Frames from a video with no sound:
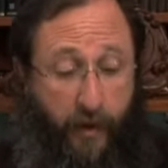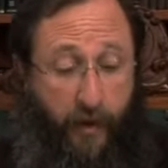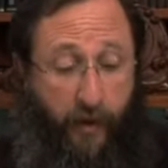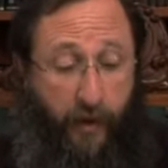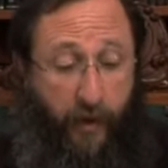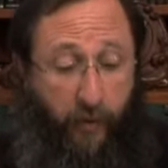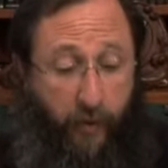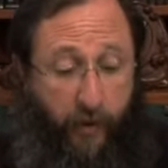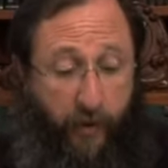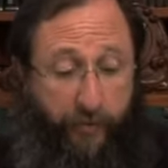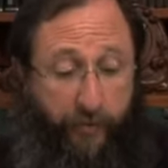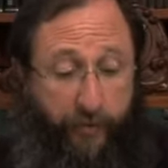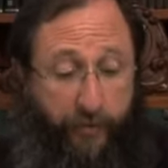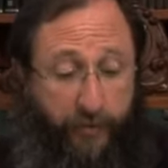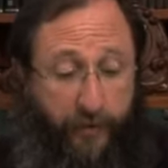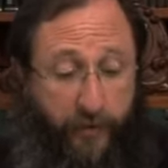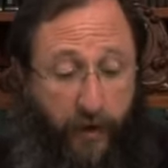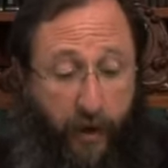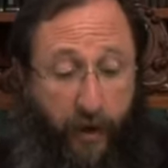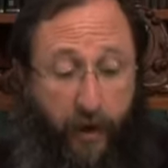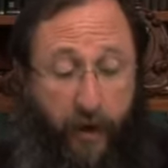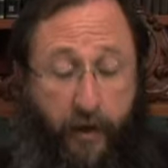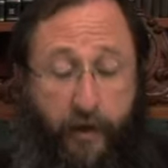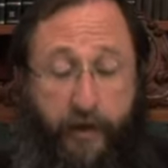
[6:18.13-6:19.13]
However,
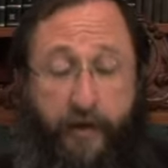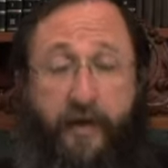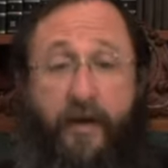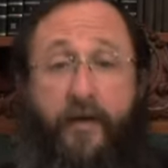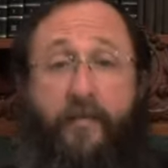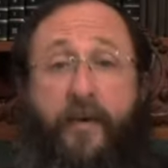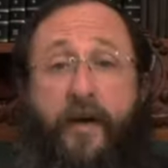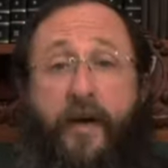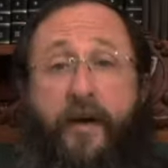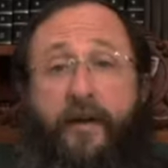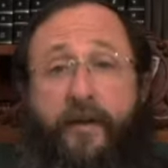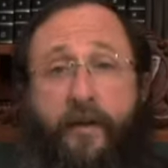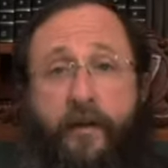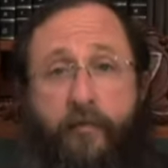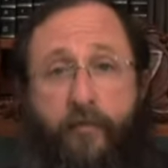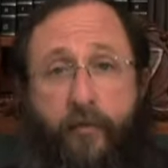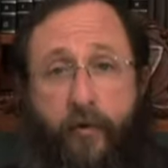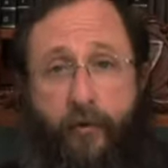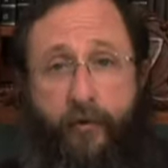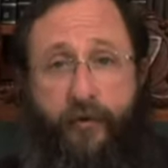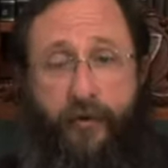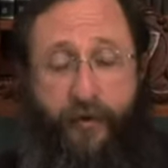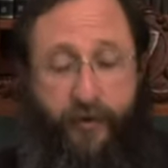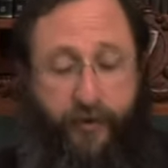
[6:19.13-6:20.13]
God commanded
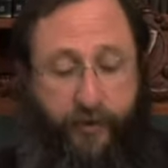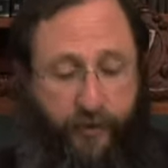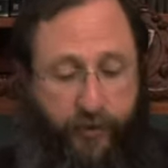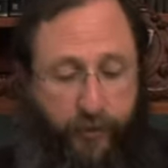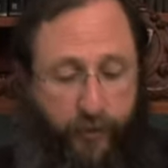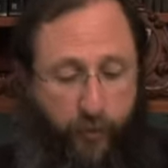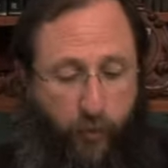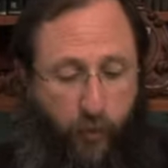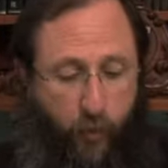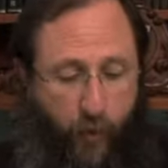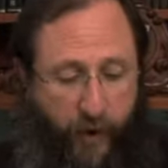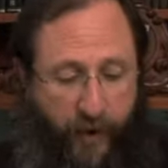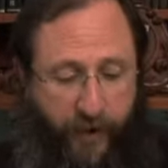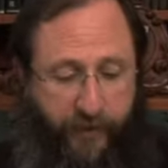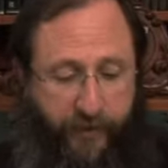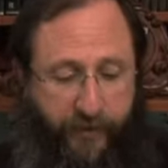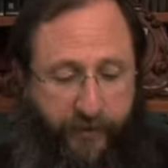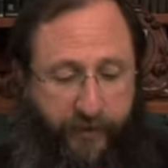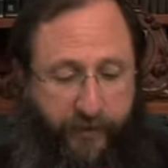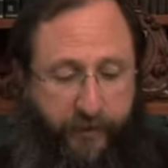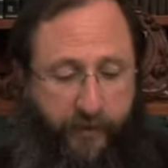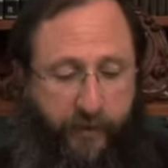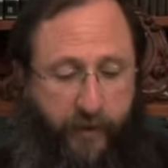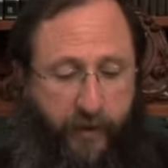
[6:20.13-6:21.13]
Moses to
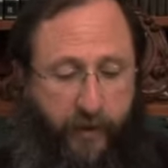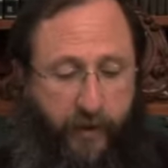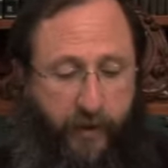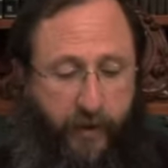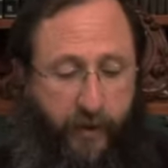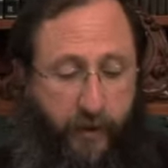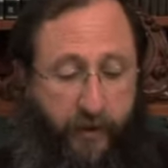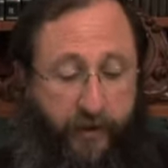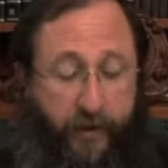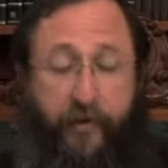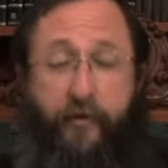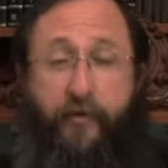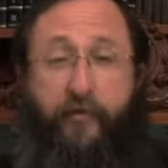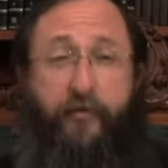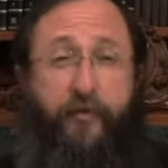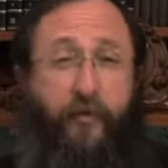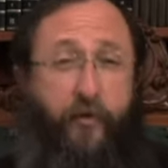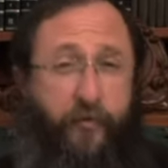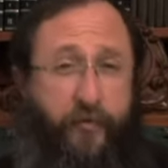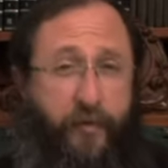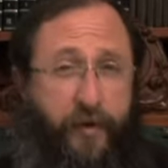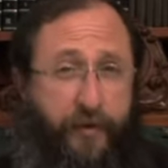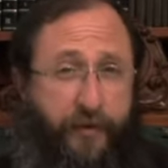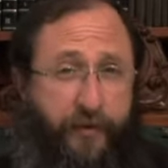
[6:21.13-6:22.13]
wait another
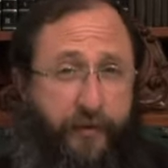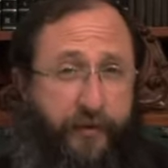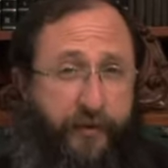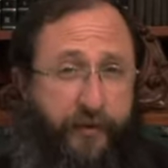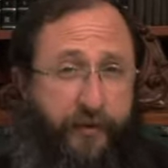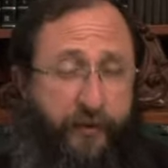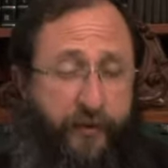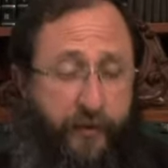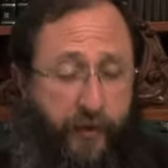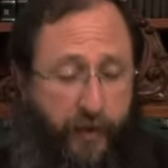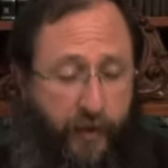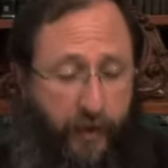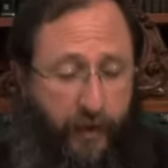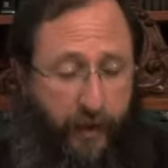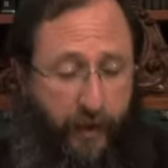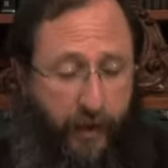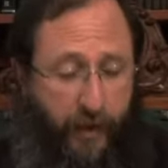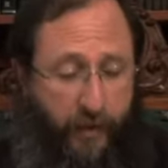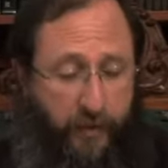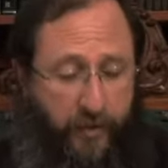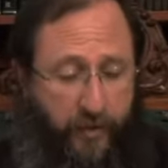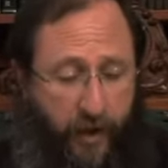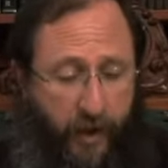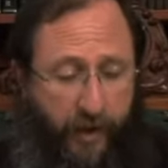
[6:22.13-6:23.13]
few months
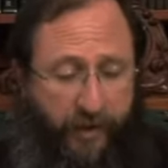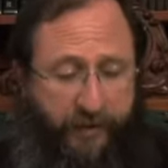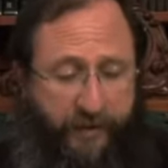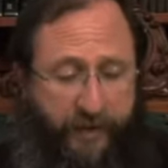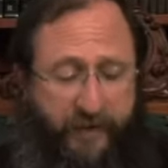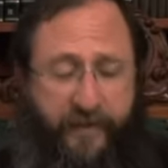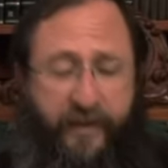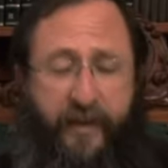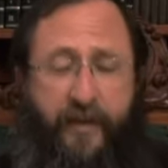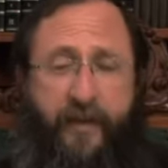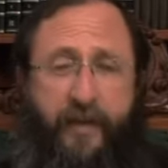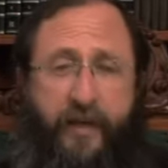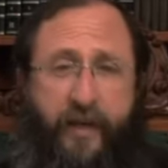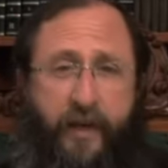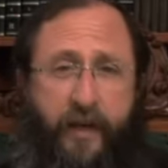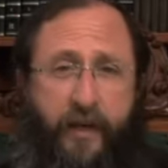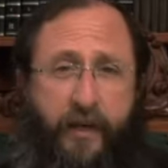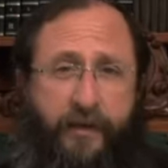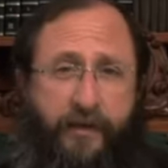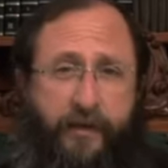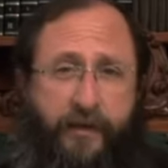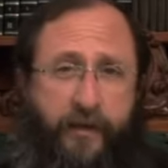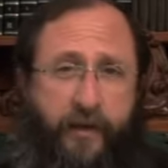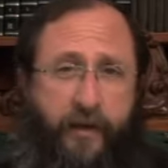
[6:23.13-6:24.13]
and not to
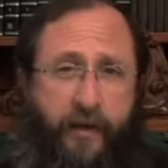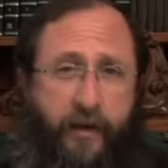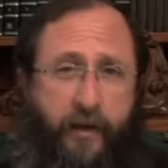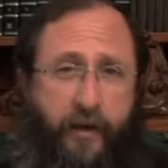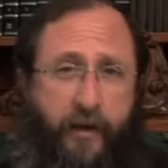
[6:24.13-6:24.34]
dedicate